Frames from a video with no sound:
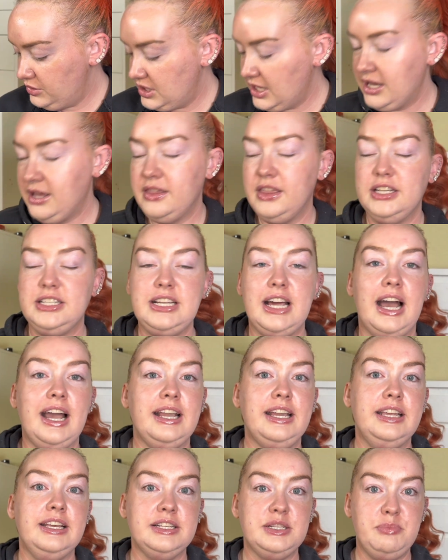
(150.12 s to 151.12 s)
like the
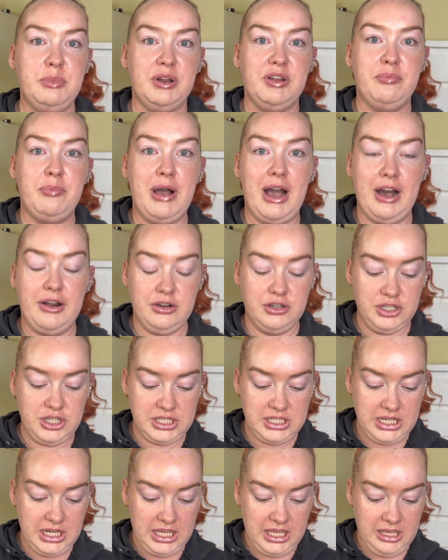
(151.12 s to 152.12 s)
tiniest bit of powder
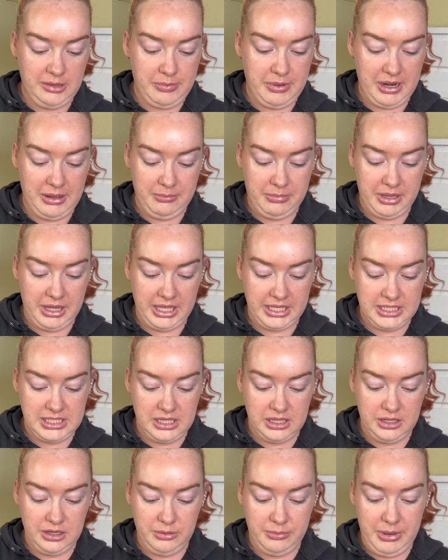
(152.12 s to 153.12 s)
just to keep it in place
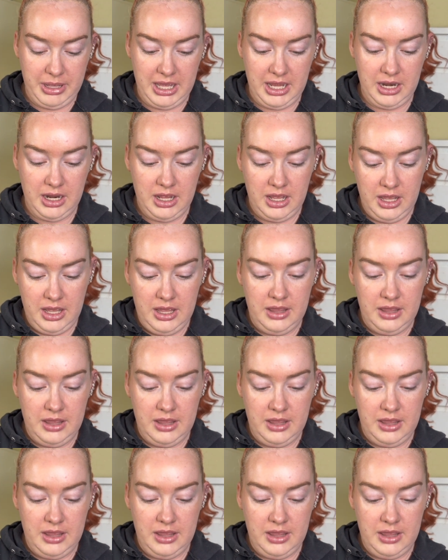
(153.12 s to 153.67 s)
a little bit.